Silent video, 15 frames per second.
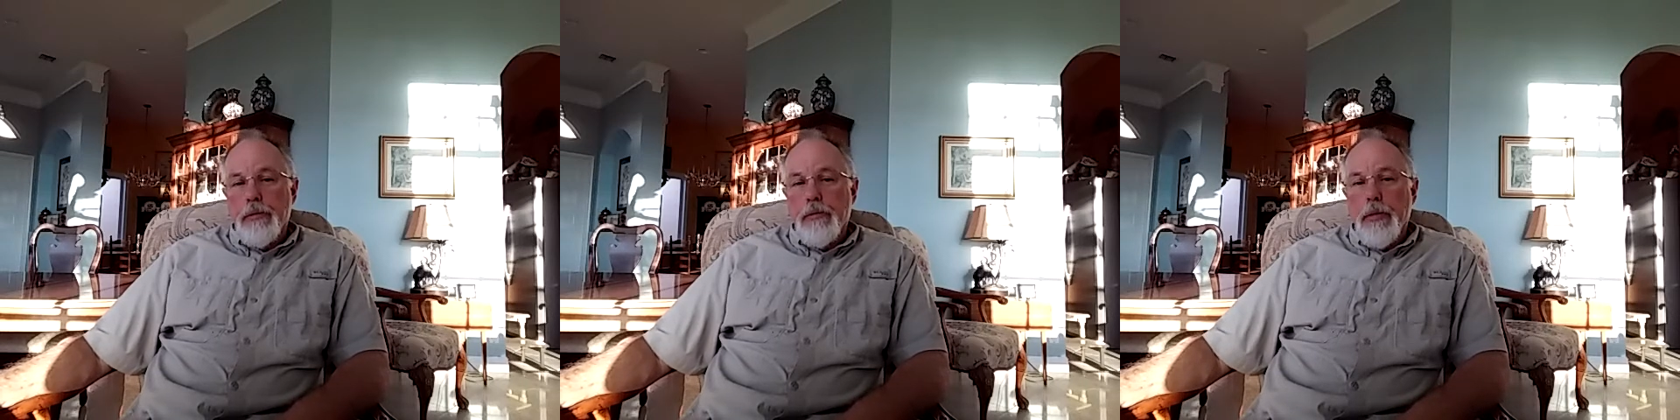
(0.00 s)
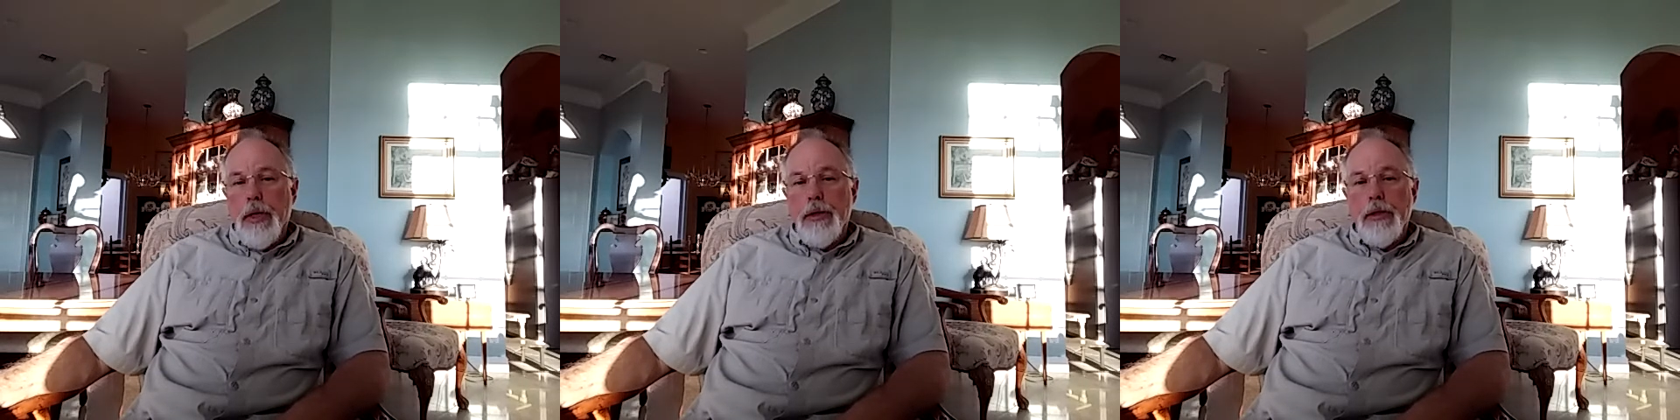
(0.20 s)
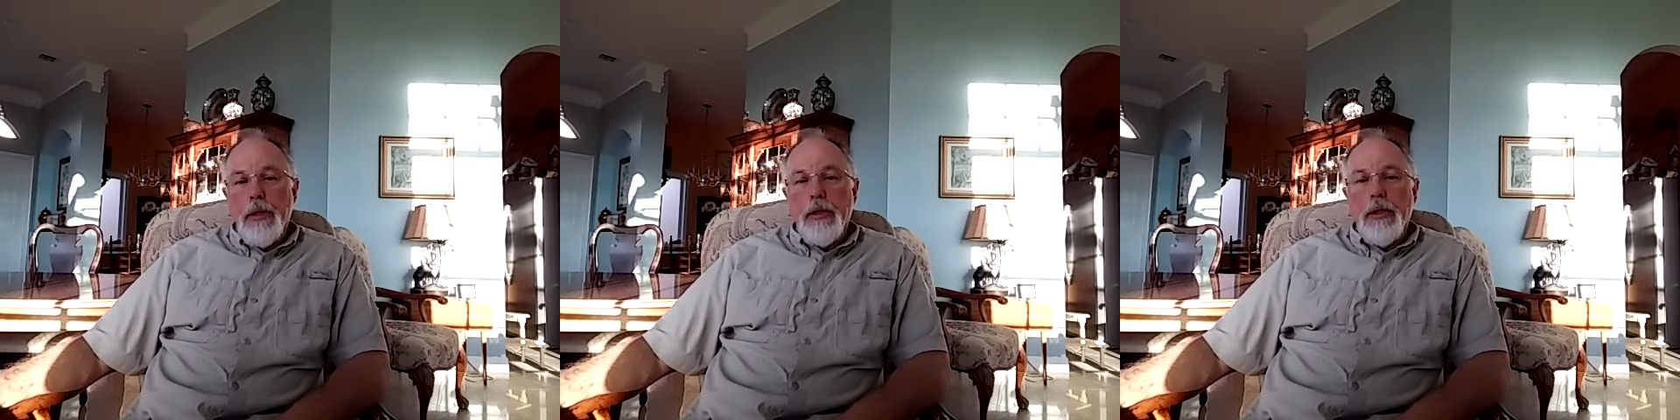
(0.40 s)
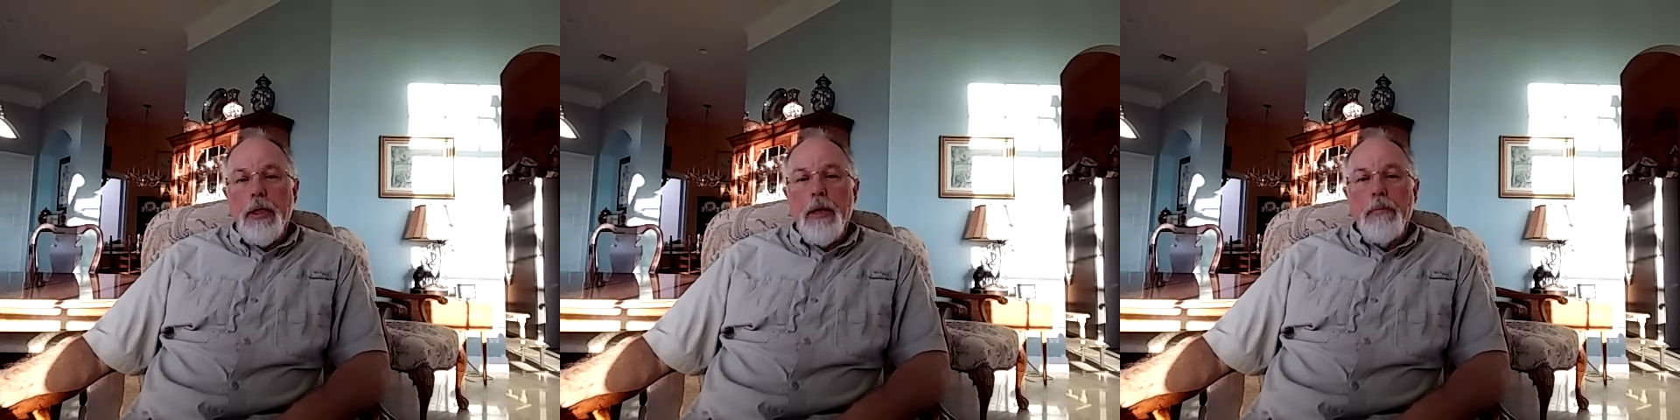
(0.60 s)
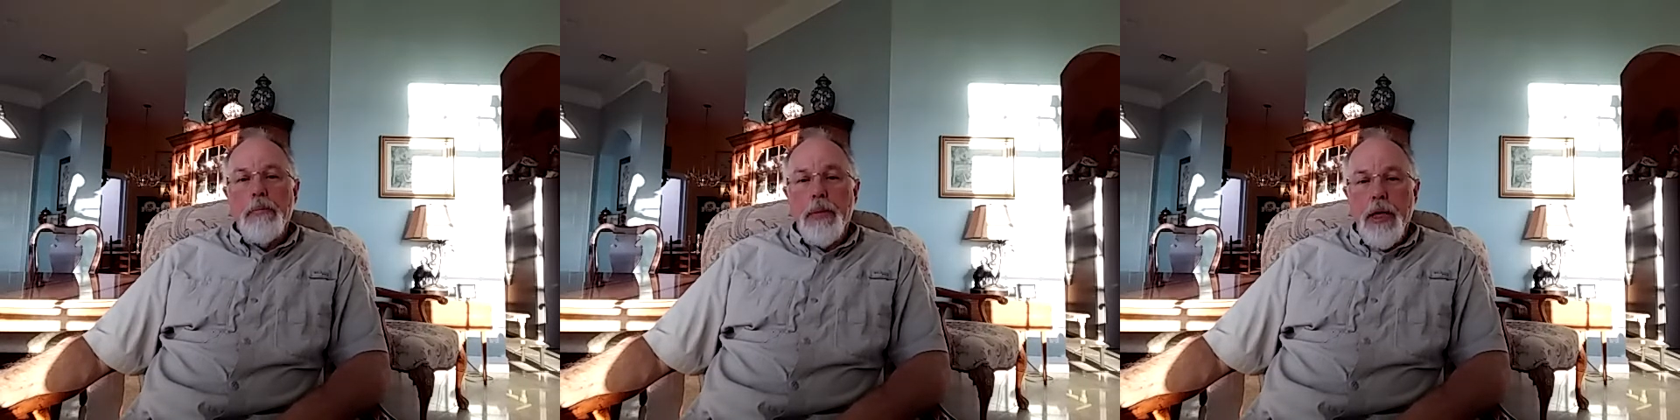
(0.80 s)
basically
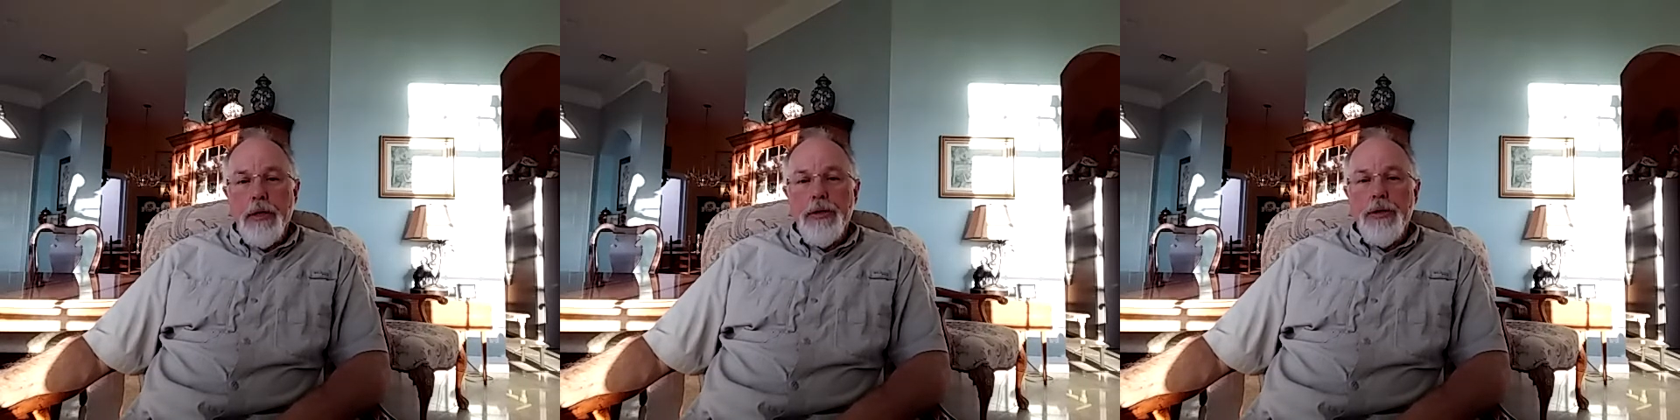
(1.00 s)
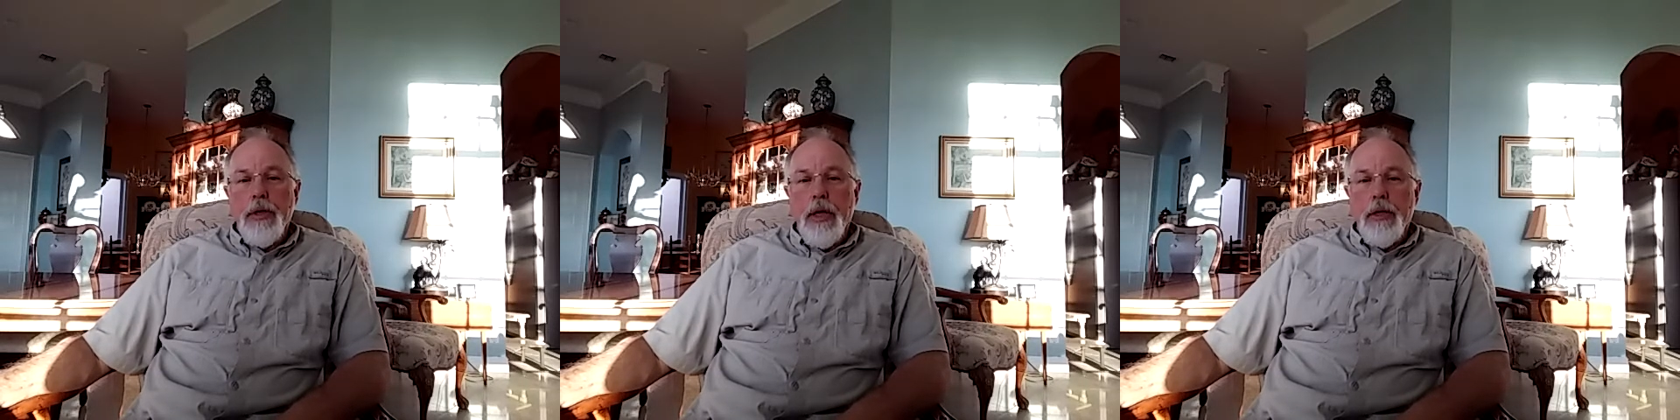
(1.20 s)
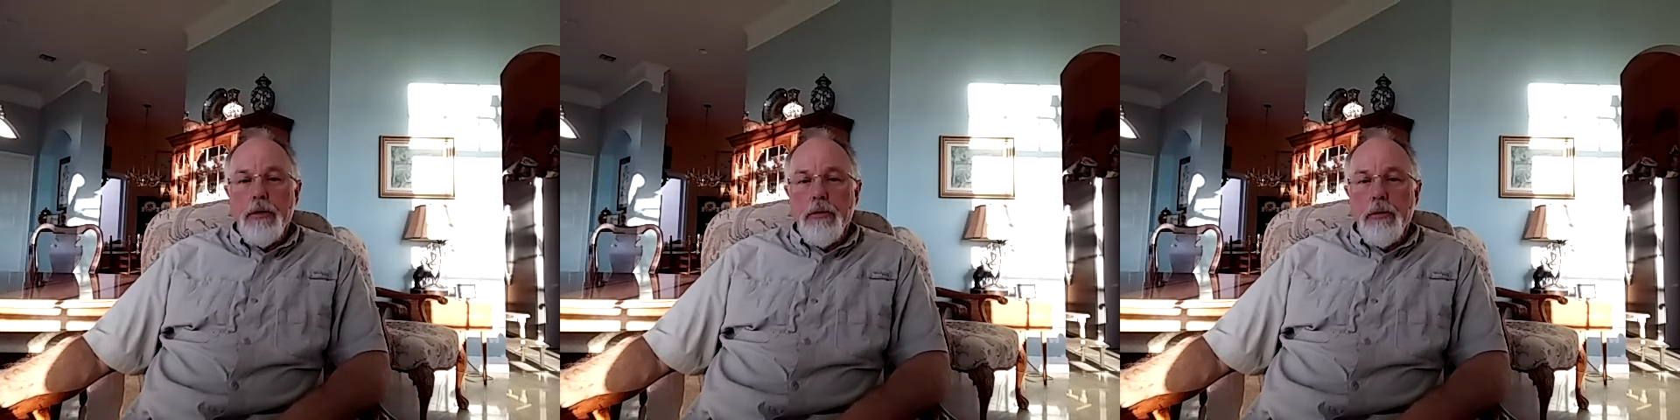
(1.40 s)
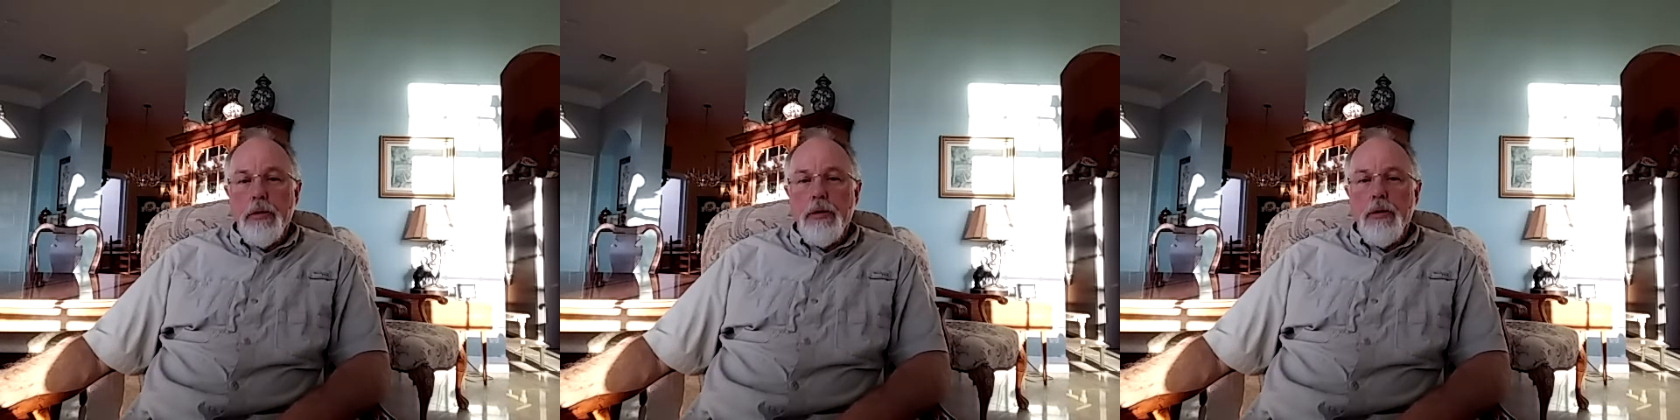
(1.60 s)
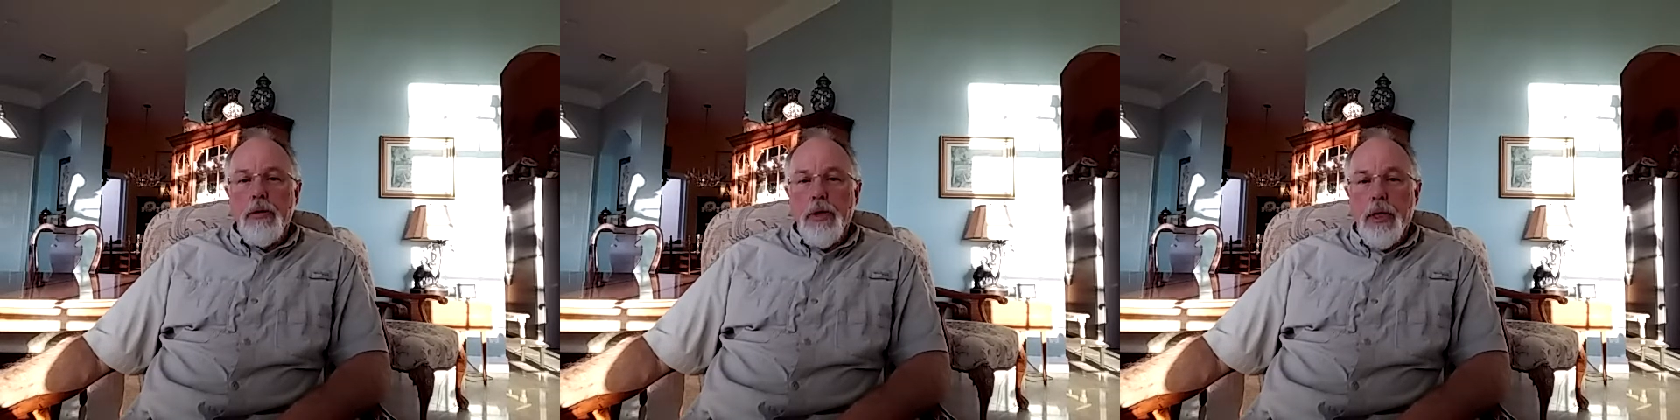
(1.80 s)
a bedside
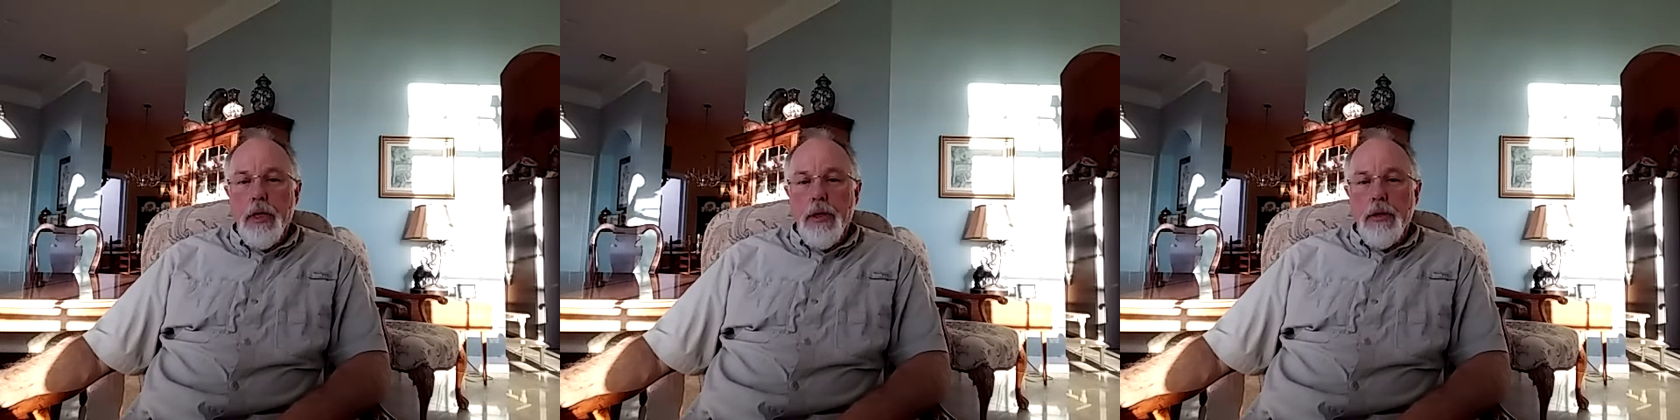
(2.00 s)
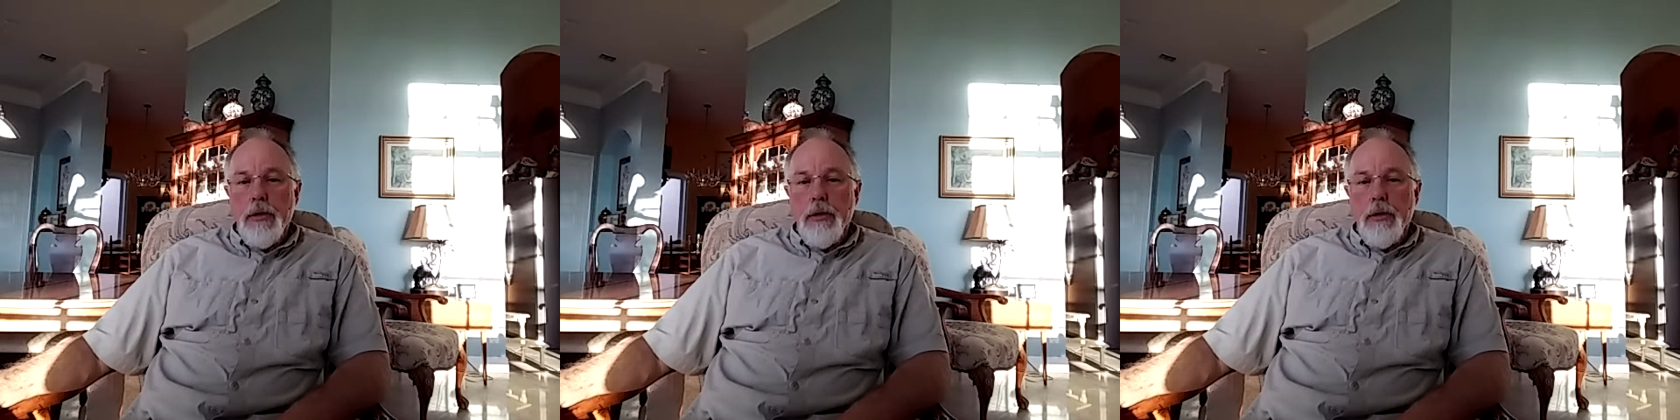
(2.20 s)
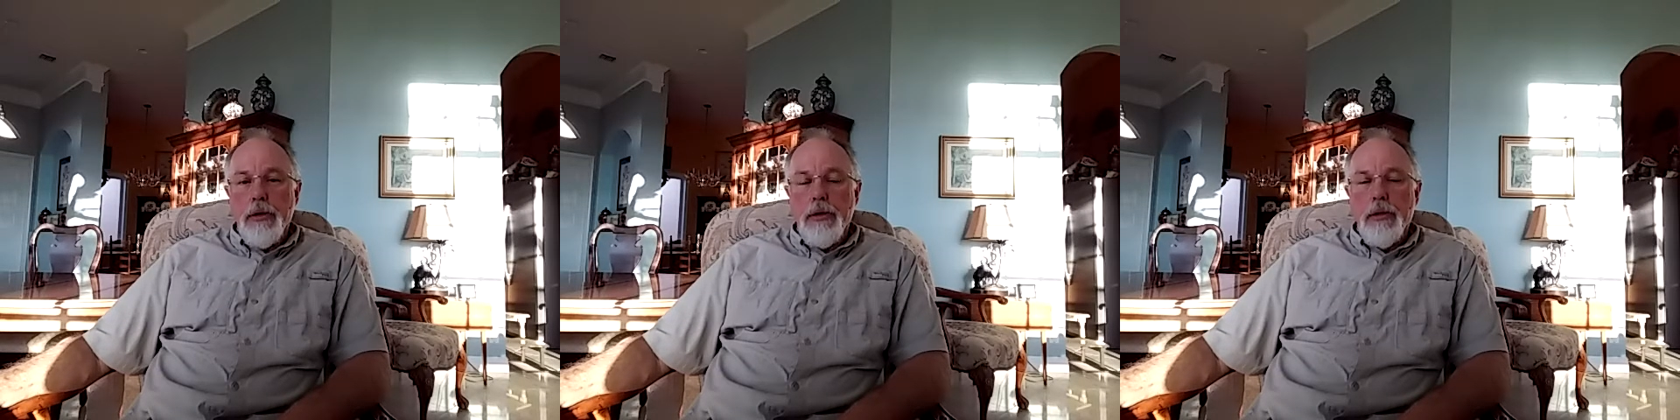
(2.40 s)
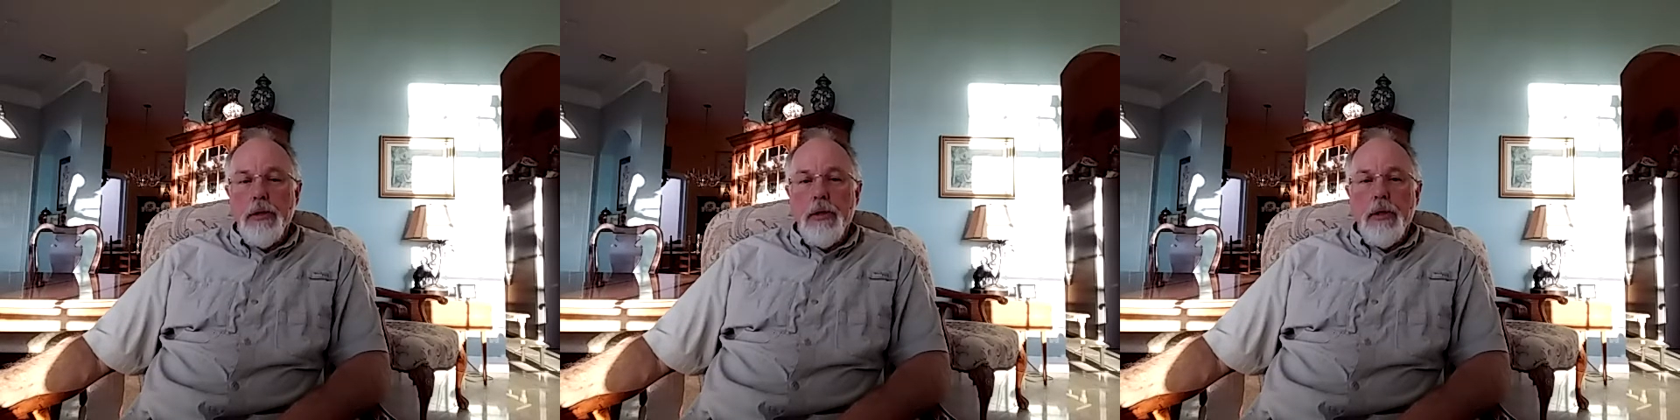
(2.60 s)
critical care nurse.